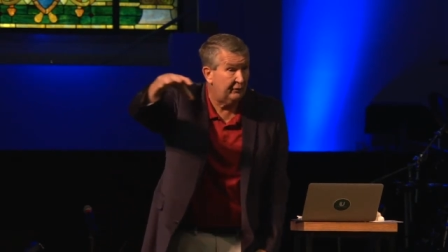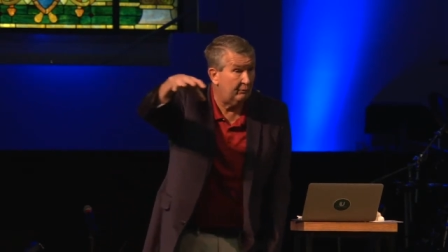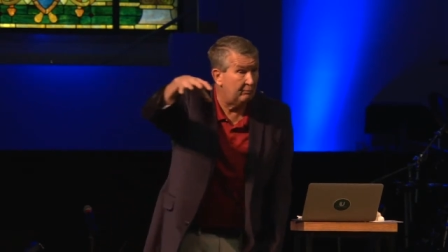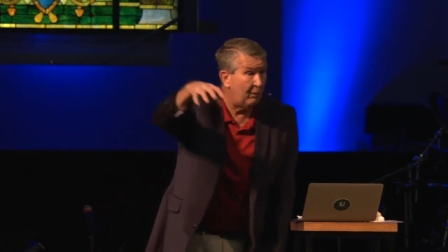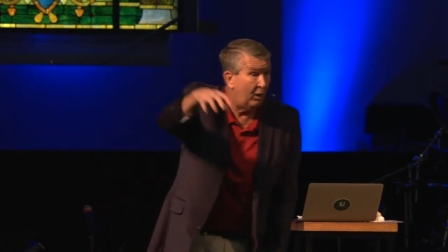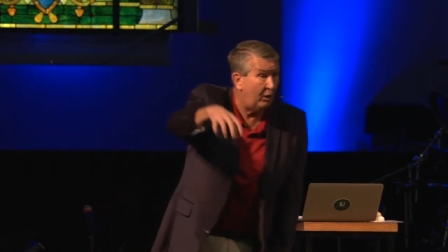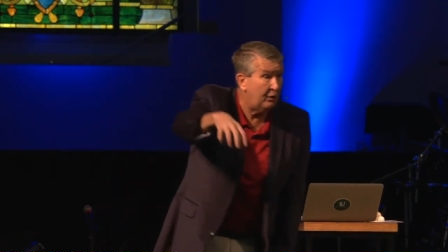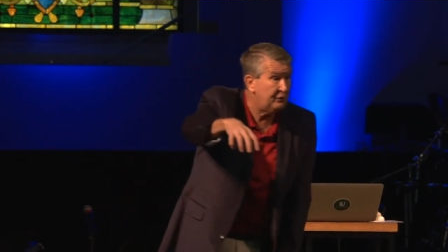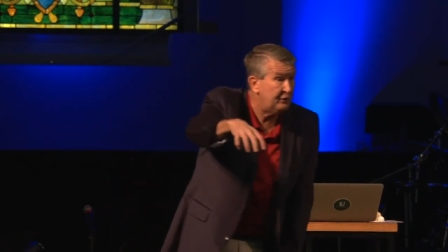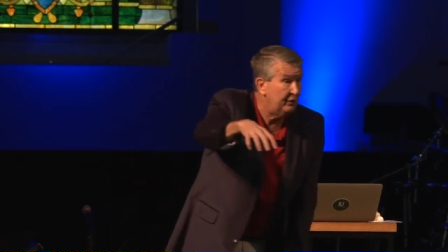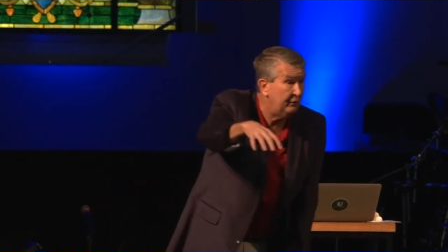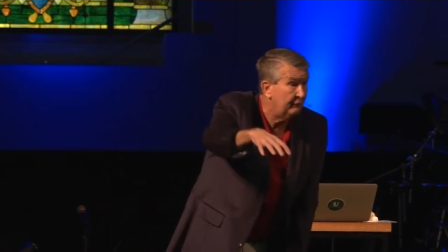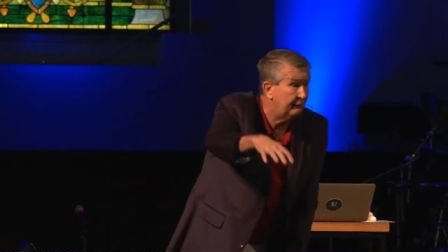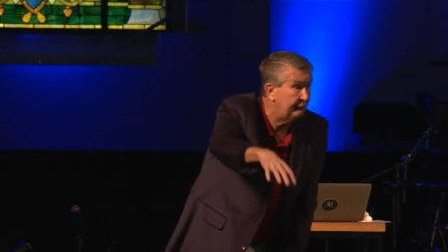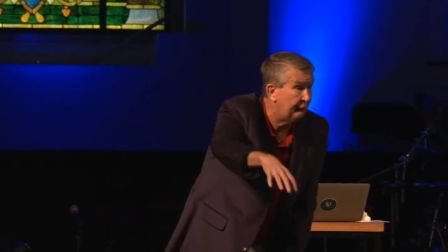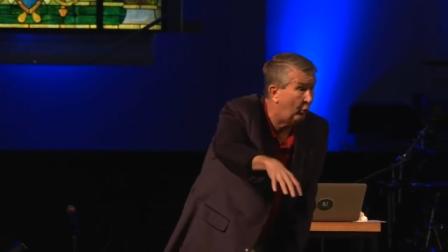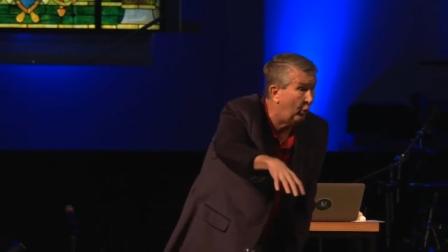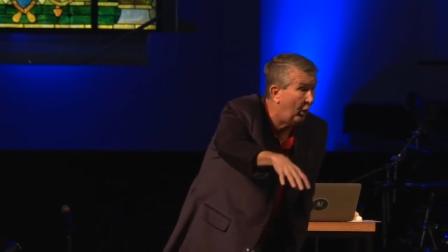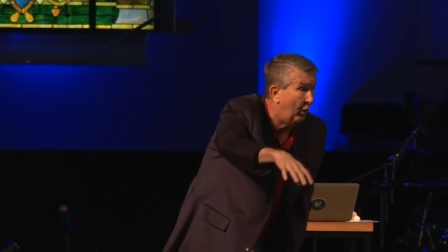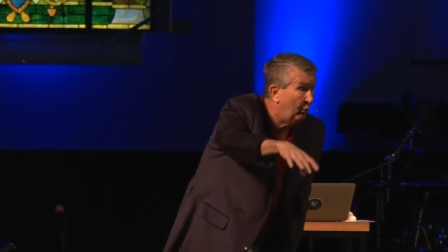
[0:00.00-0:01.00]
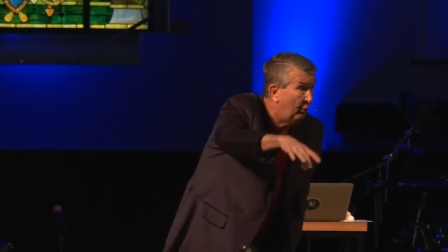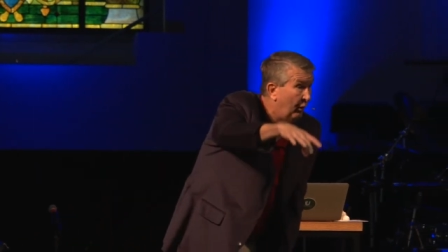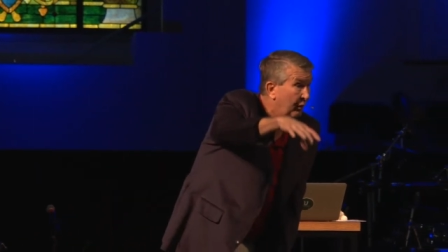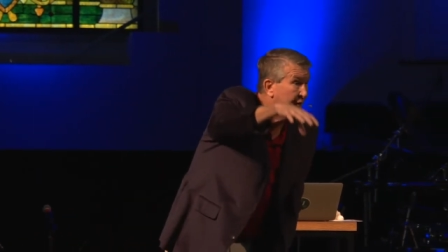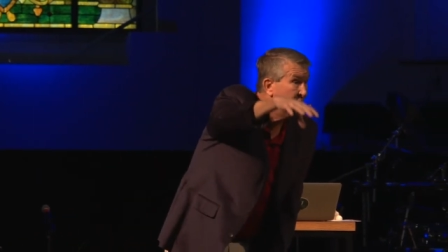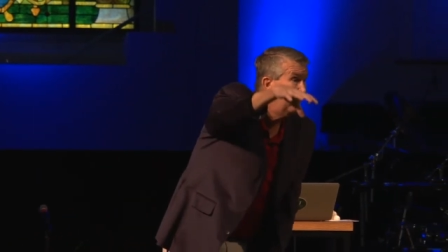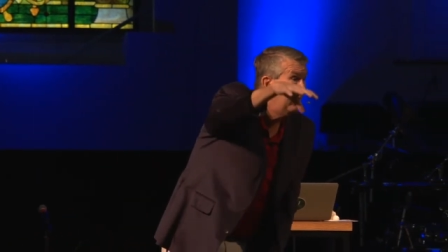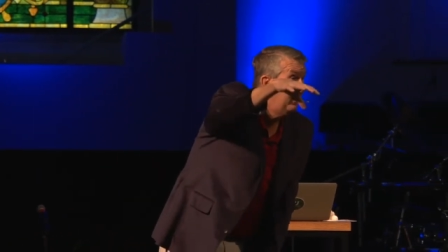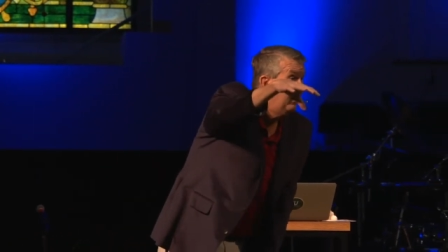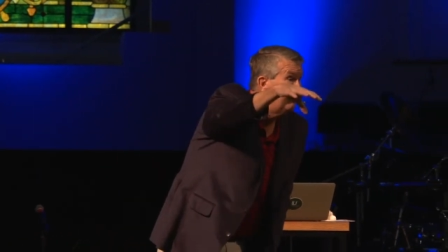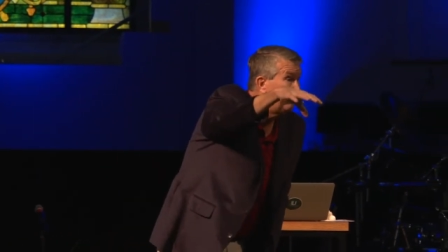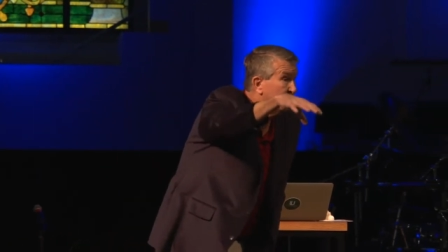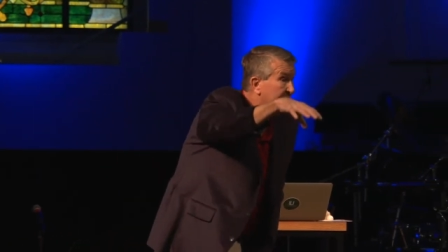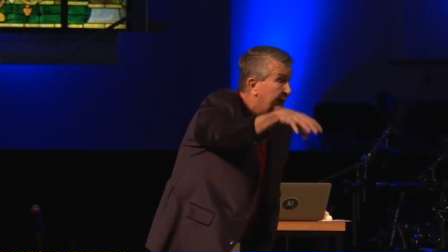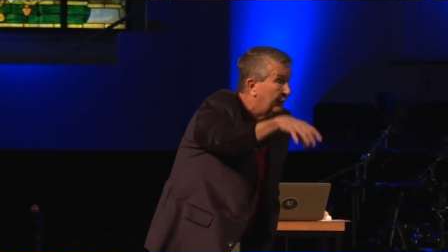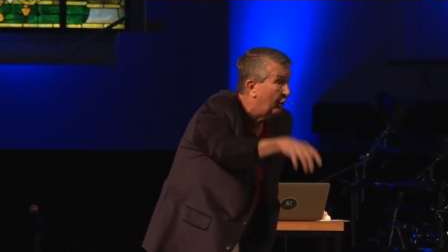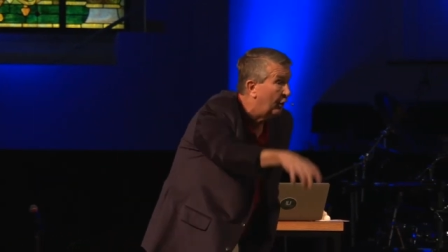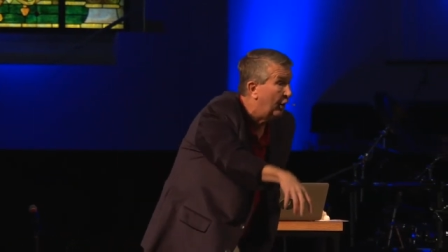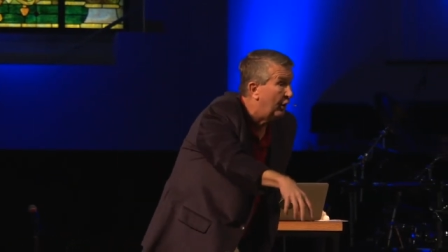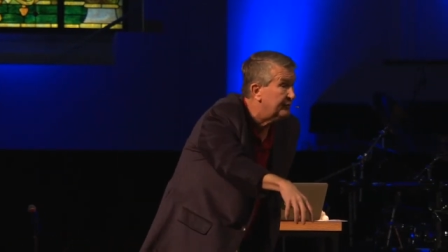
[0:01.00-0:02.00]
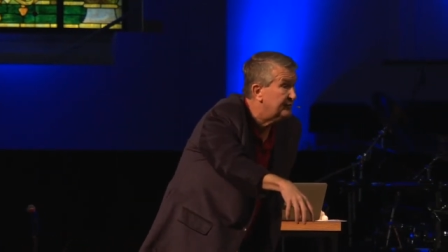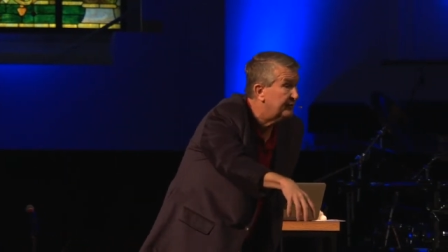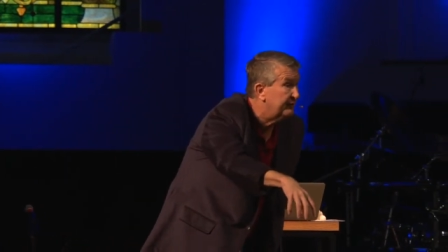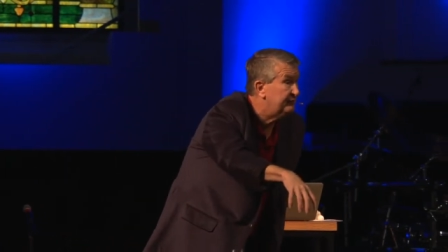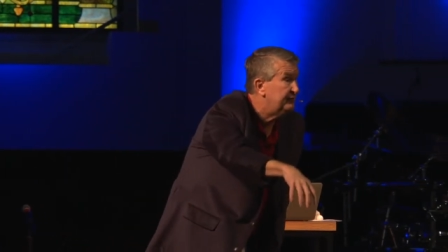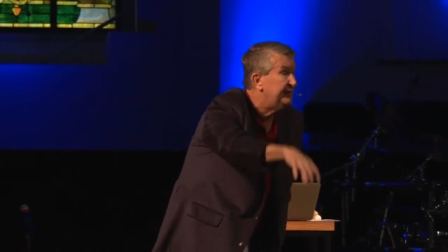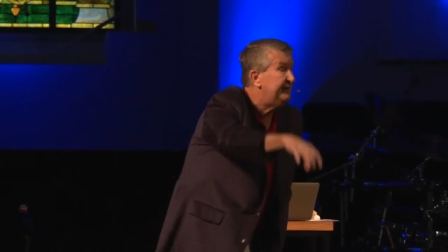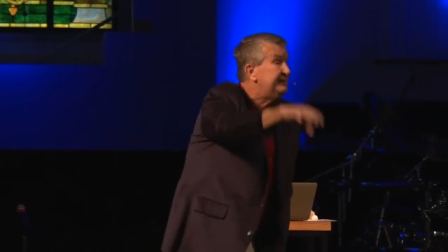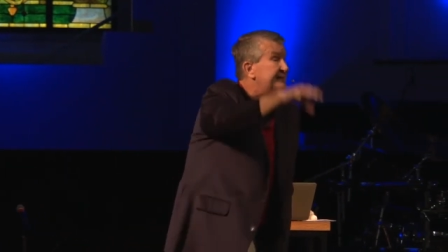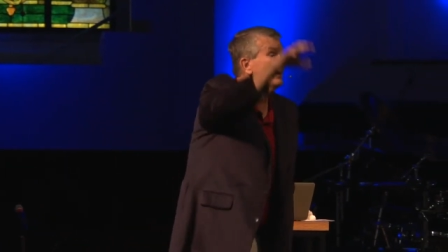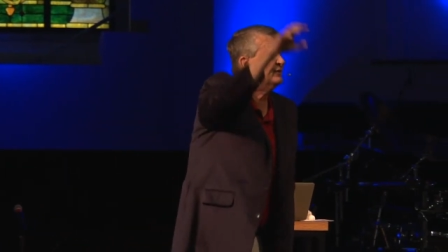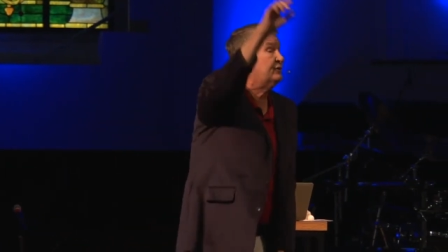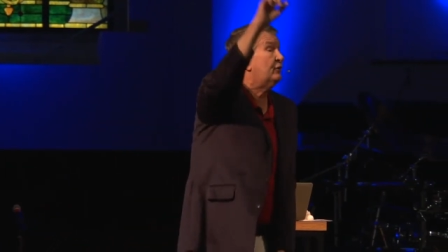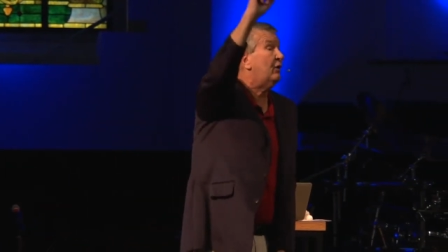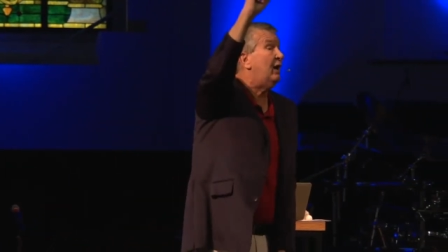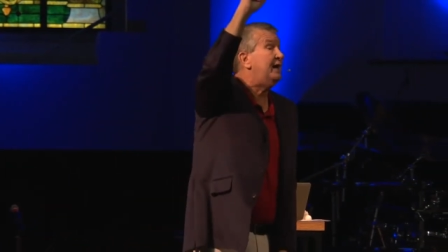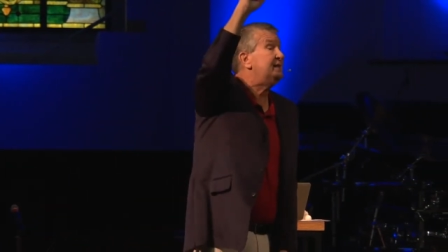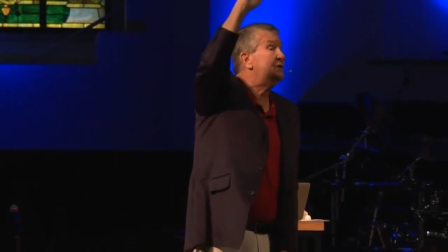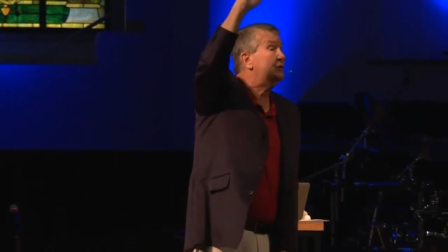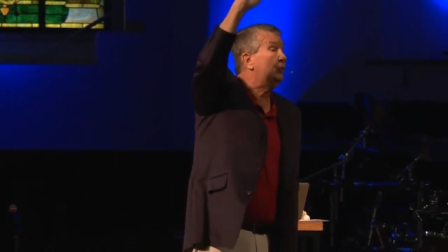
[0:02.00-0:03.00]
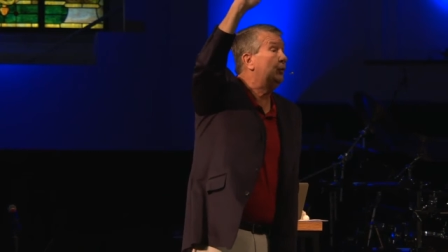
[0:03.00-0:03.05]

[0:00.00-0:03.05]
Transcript: marching forward for the cause of Jesus Christ,